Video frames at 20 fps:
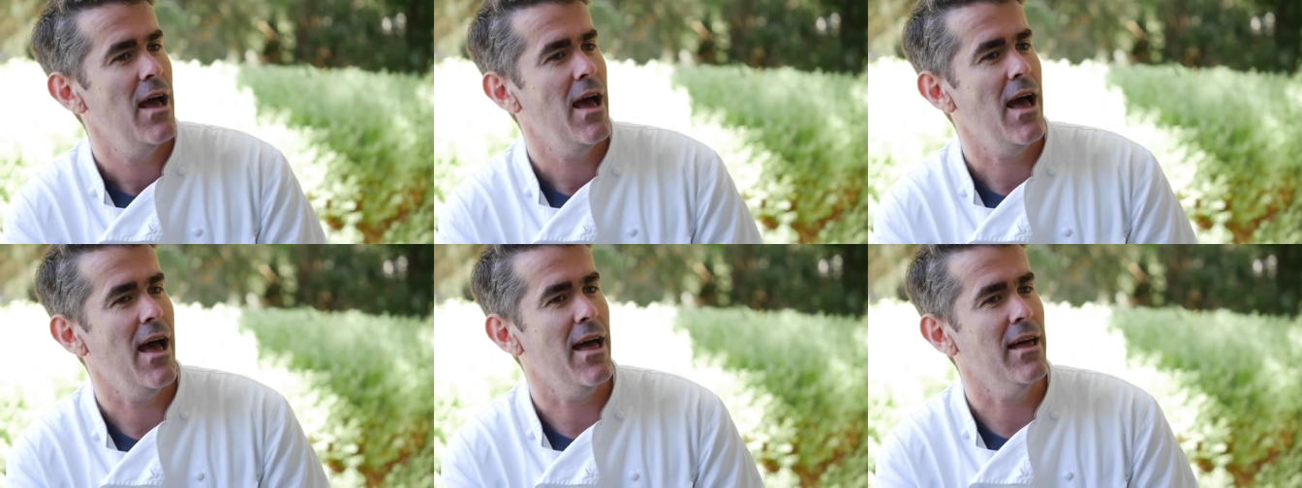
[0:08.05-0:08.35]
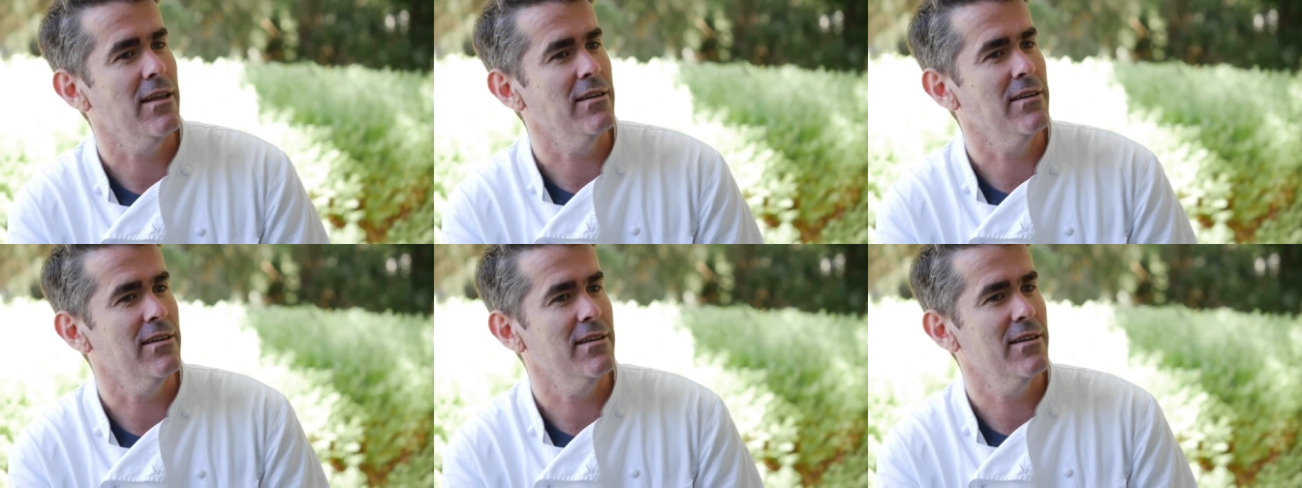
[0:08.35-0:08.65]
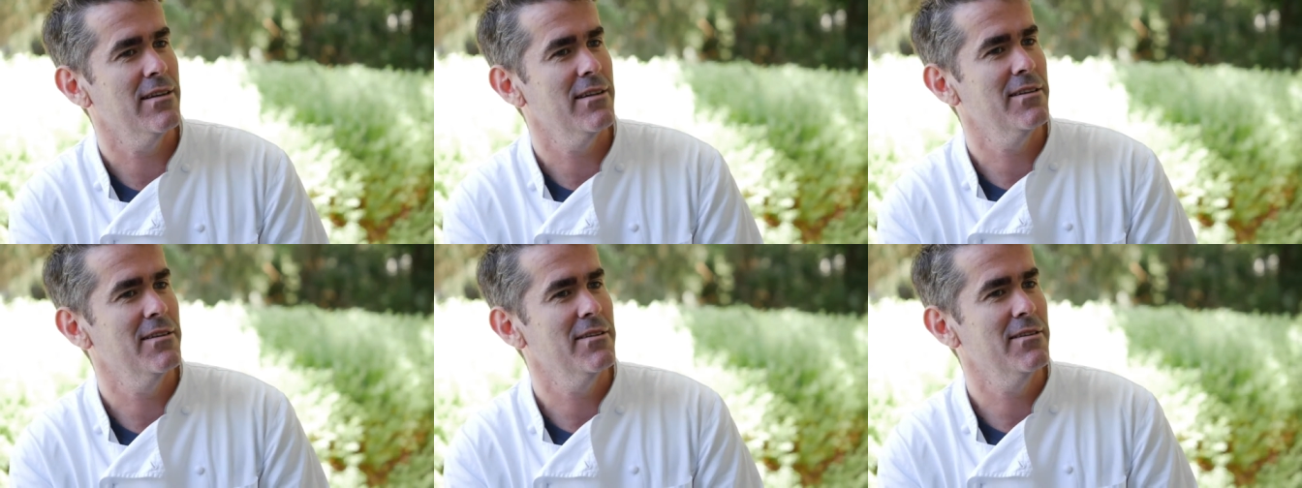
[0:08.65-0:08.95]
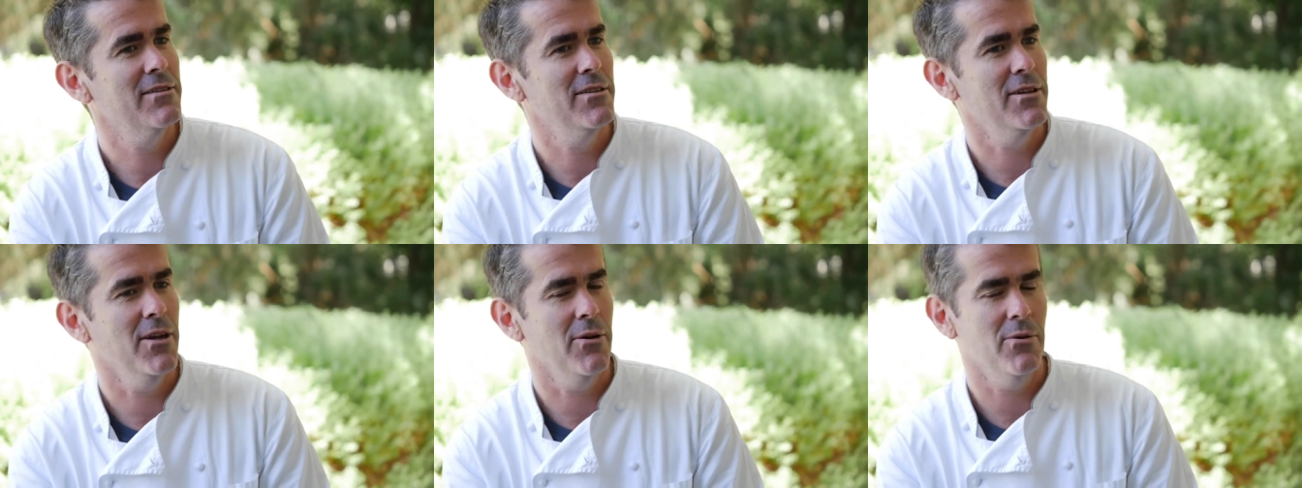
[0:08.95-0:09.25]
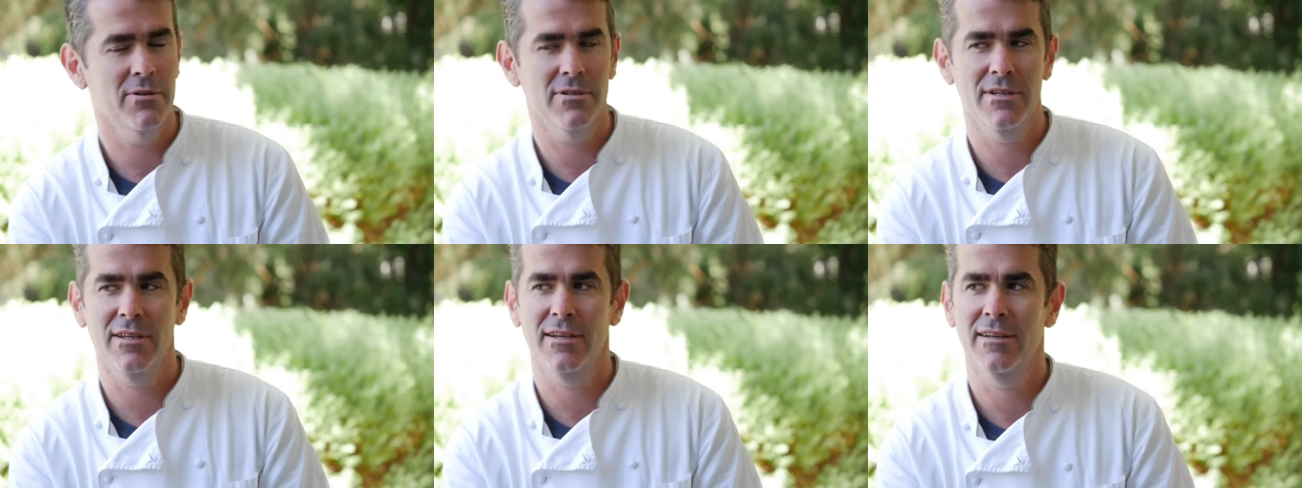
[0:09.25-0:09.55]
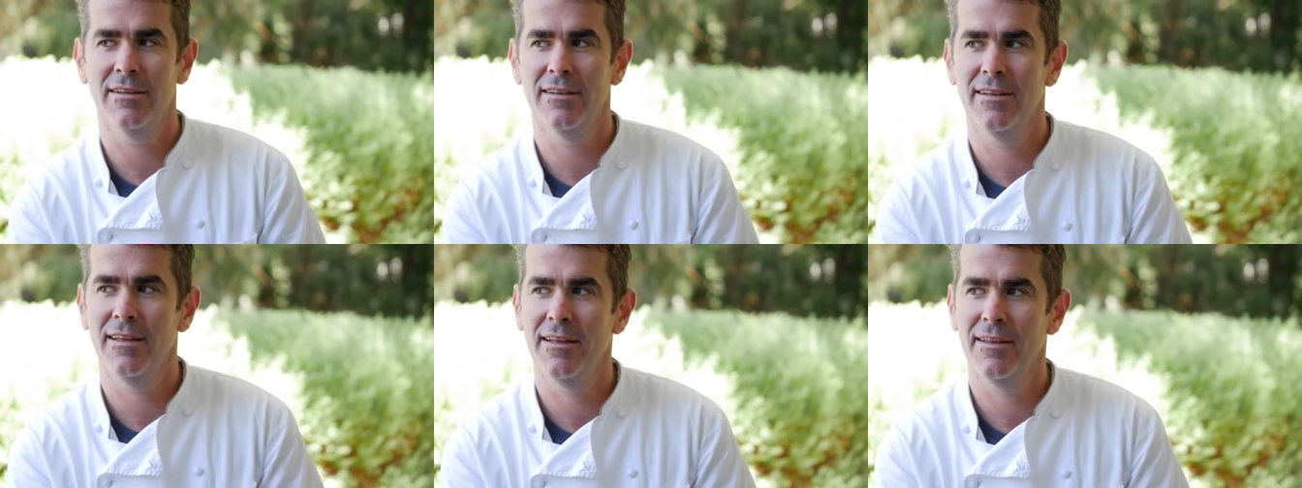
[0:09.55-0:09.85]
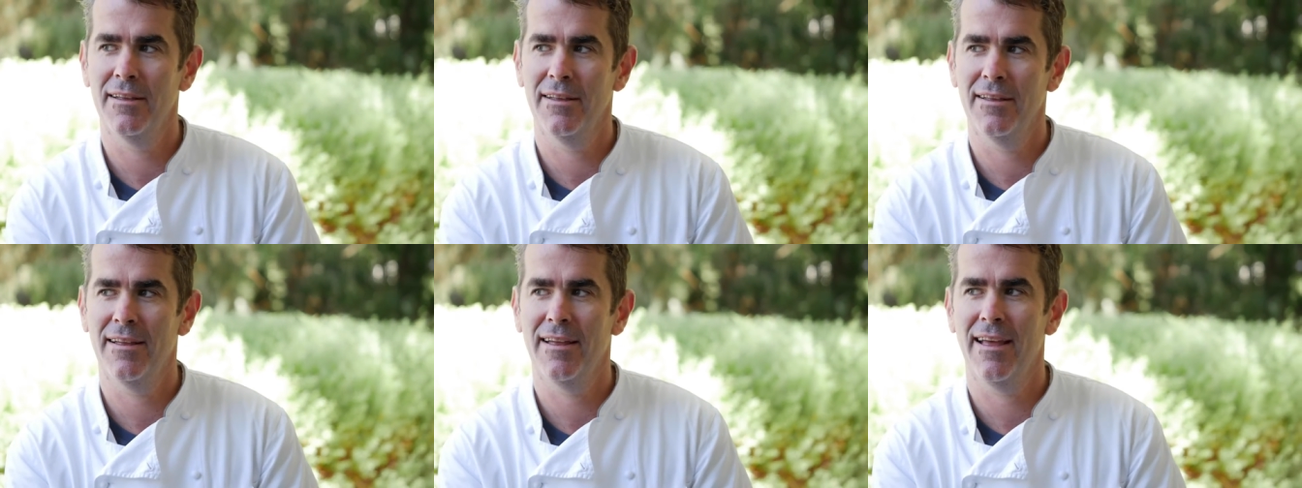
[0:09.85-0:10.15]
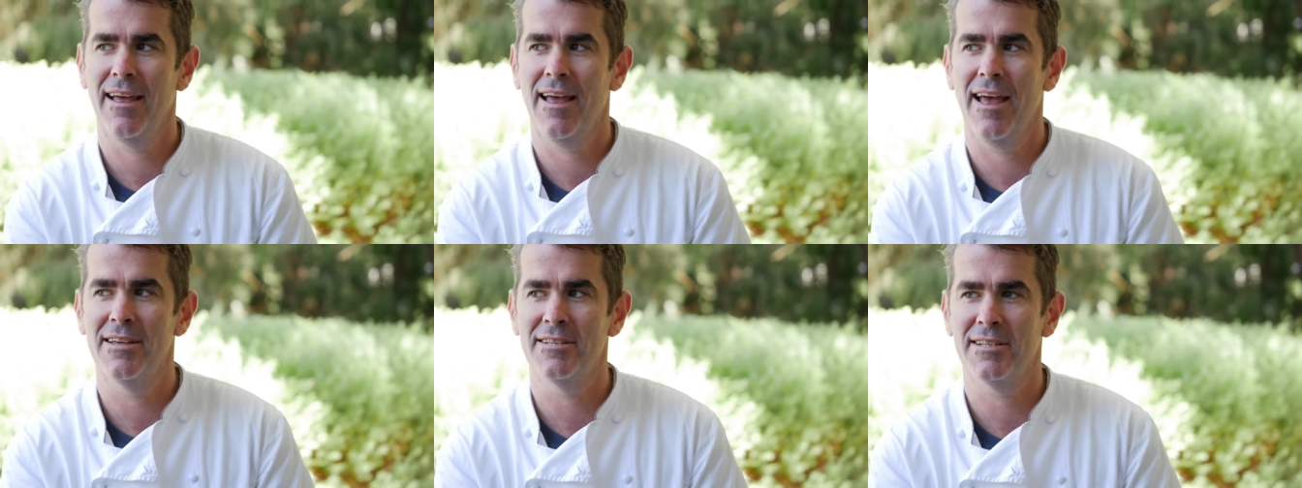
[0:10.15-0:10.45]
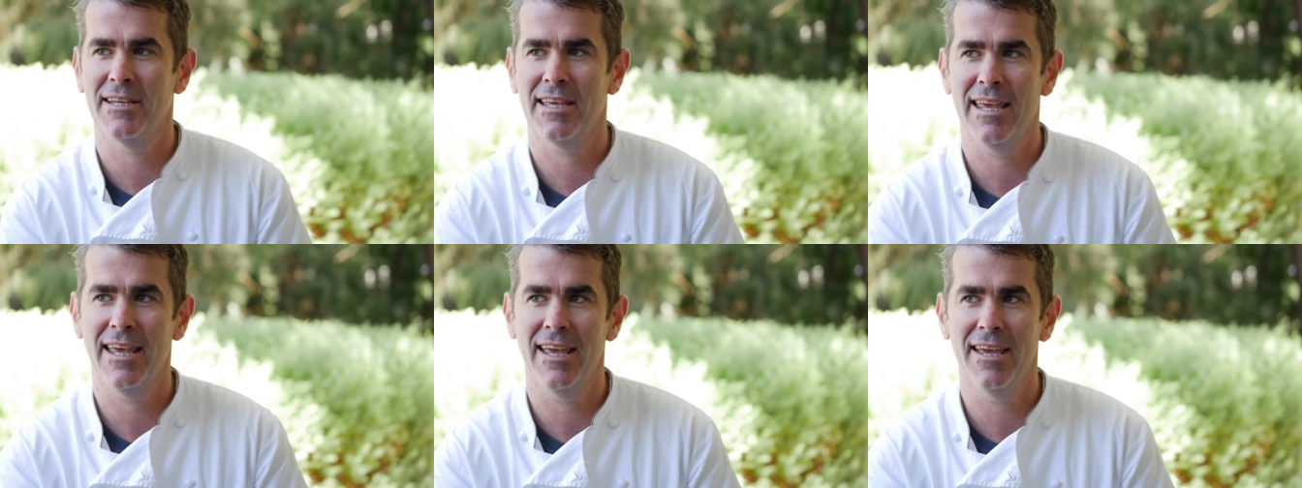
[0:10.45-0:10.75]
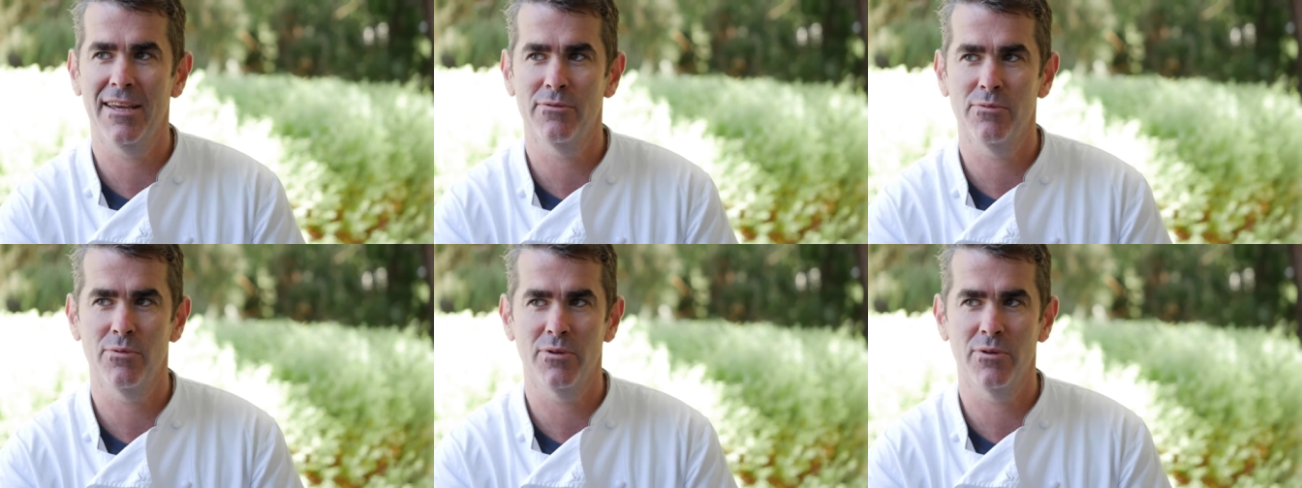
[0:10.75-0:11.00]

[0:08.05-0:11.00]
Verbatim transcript: And, you know, as a kid,